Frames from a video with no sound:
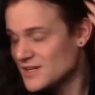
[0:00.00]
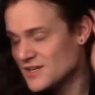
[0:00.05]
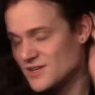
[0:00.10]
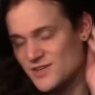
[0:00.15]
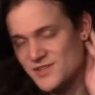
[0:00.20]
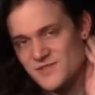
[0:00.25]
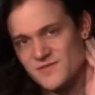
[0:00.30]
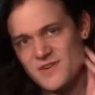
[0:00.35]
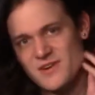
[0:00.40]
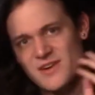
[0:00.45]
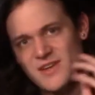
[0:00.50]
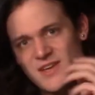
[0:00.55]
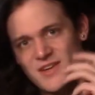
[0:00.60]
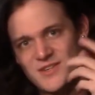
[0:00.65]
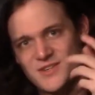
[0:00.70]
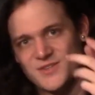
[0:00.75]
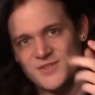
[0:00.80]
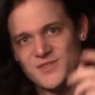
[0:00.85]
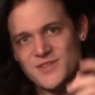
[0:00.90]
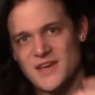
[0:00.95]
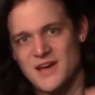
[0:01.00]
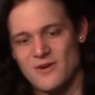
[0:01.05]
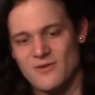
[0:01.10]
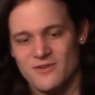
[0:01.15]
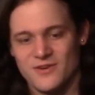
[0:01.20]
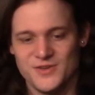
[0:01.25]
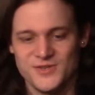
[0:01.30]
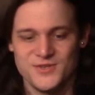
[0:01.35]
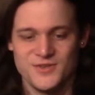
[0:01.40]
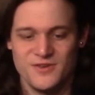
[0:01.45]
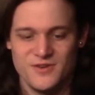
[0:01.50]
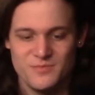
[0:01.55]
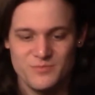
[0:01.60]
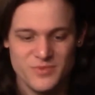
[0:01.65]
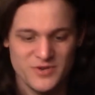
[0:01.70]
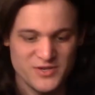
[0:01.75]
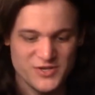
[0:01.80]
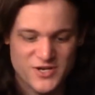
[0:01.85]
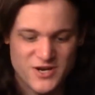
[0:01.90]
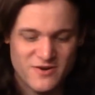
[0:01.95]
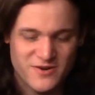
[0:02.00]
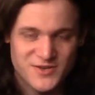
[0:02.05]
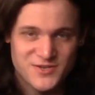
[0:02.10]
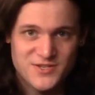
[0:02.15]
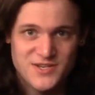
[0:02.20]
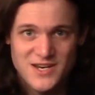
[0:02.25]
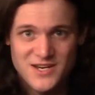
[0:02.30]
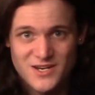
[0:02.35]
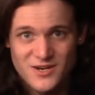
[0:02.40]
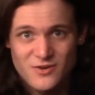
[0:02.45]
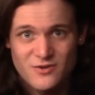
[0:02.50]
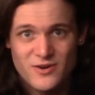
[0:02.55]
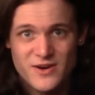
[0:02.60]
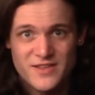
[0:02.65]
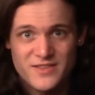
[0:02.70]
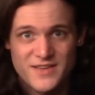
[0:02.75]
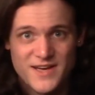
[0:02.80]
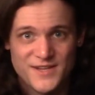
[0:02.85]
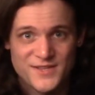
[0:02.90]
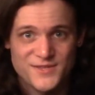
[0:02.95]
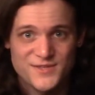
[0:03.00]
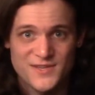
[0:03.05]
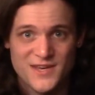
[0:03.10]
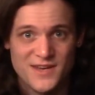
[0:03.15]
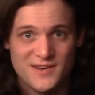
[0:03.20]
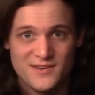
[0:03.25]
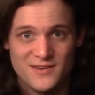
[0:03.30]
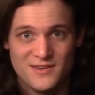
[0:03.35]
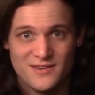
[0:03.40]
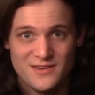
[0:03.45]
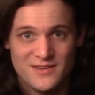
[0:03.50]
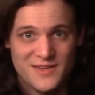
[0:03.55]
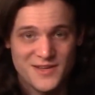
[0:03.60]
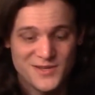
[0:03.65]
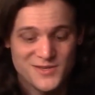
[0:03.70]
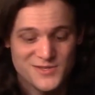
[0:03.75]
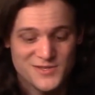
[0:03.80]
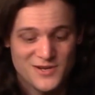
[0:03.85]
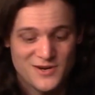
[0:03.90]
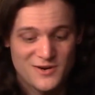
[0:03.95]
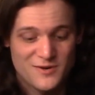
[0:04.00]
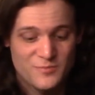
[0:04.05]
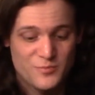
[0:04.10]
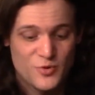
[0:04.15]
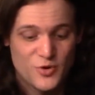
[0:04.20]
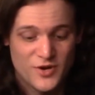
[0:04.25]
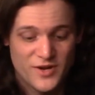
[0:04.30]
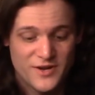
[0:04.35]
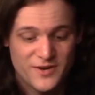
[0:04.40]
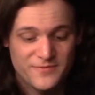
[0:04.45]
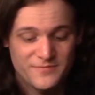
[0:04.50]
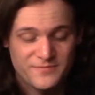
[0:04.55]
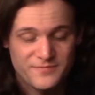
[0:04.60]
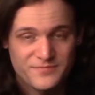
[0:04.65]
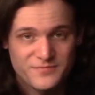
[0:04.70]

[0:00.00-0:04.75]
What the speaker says: There's a very hint of sourness in it, but cherries tend to create that scent in things they're put in.